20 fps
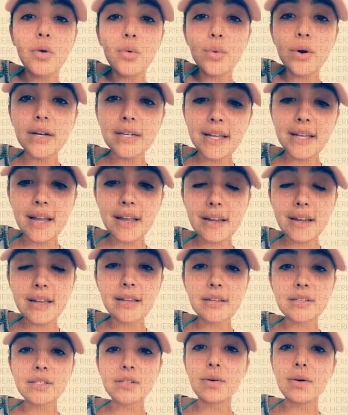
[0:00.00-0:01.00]
we're
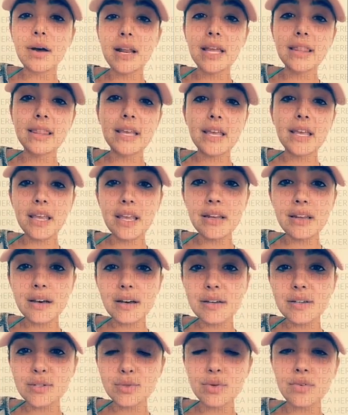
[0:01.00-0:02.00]
dating, so anything he
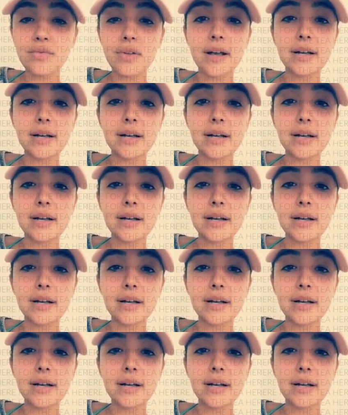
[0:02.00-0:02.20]
does